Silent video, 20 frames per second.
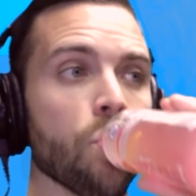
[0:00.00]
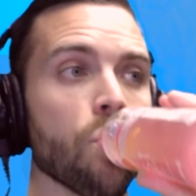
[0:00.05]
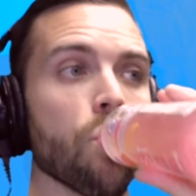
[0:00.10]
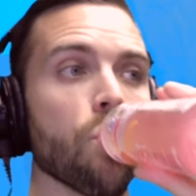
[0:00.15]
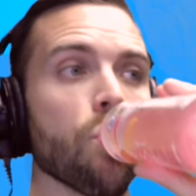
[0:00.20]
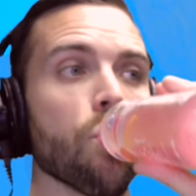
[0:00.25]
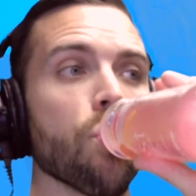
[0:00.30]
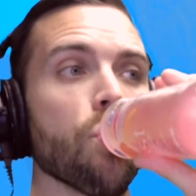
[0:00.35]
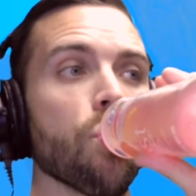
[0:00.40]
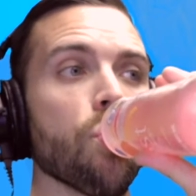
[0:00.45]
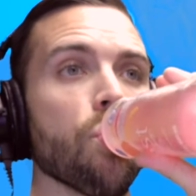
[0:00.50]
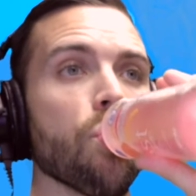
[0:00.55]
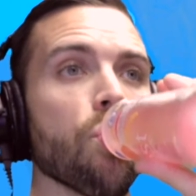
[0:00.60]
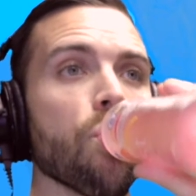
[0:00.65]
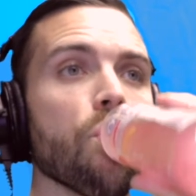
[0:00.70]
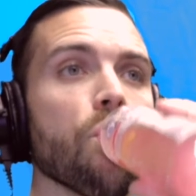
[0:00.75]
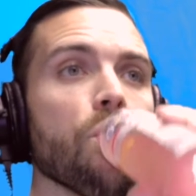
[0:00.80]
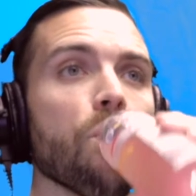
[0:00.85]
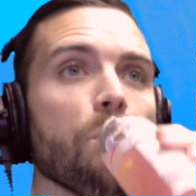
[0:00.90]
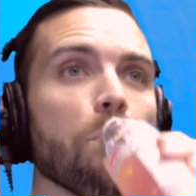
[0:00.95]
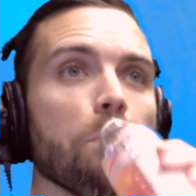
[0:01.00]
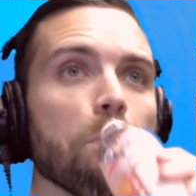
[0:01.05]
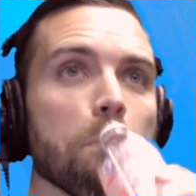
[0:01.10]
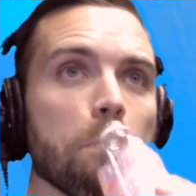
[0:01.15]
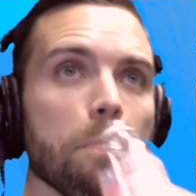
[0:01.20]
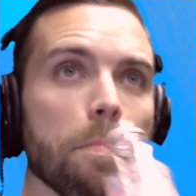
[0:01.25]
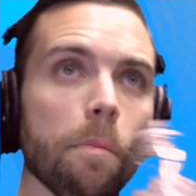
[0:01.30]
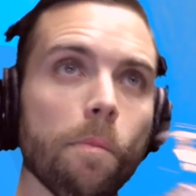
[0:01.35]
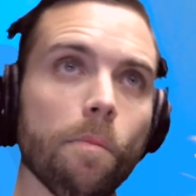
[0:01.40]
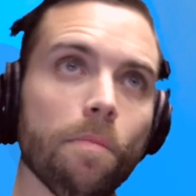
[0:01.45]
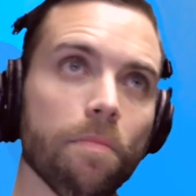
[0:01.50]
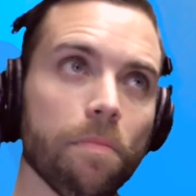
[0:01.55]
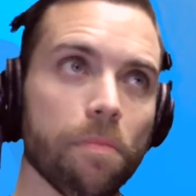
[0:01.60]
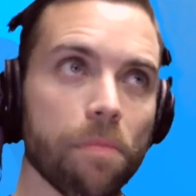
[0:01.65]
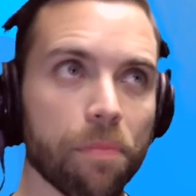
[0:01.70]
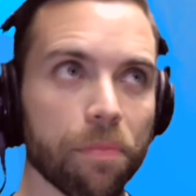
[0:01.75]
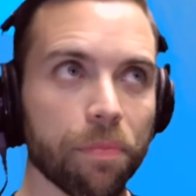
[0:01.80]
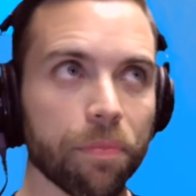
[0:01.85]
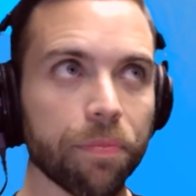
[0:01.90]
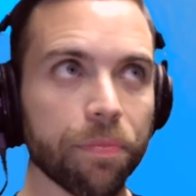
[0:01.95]

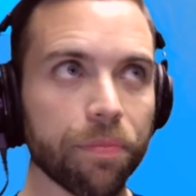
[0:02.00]
Nothing is said.